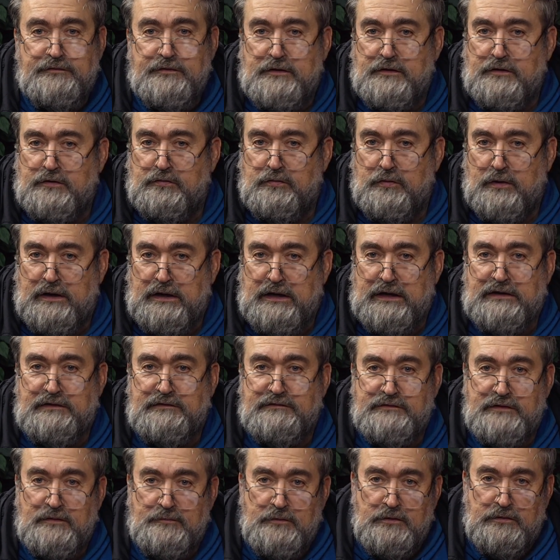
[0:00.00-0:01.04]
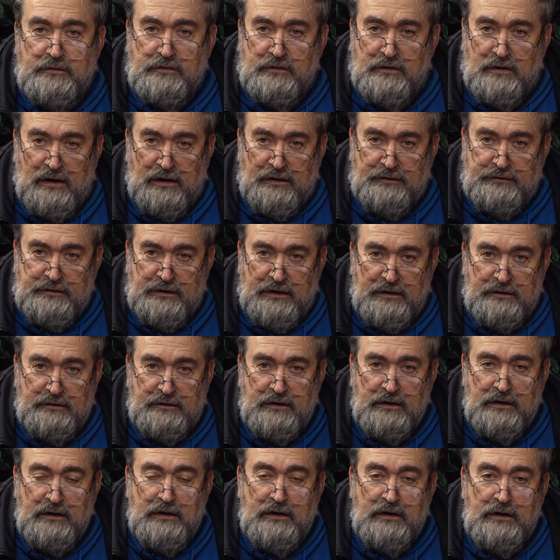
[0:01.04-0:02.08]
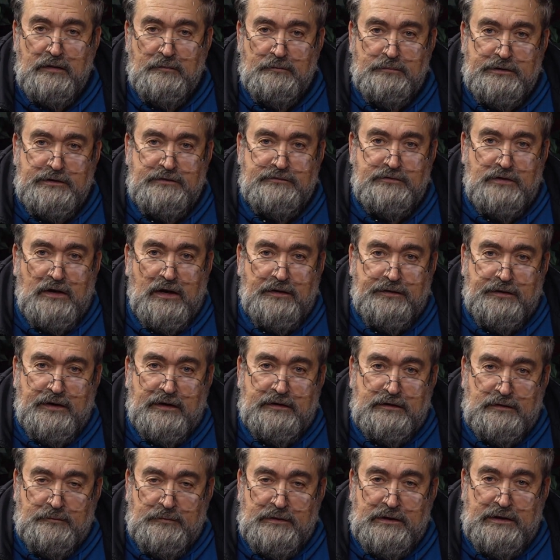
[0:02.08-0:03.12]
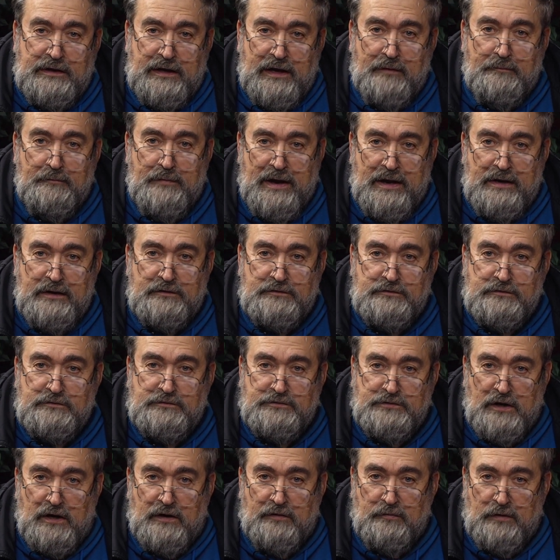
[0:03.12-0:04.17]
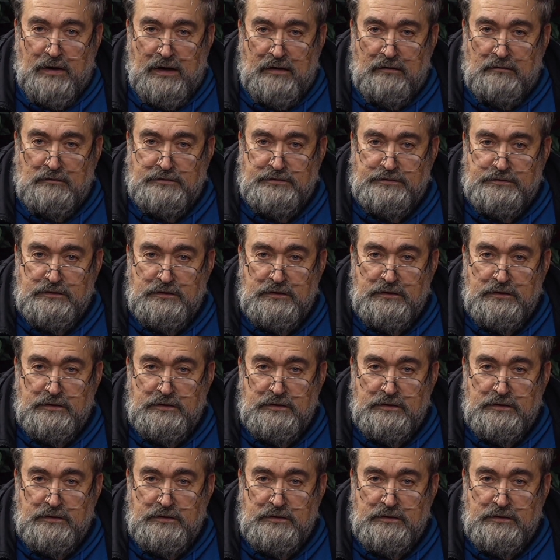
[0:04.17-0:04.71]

in creating similar content, please contact the BCAT manager, John Roush.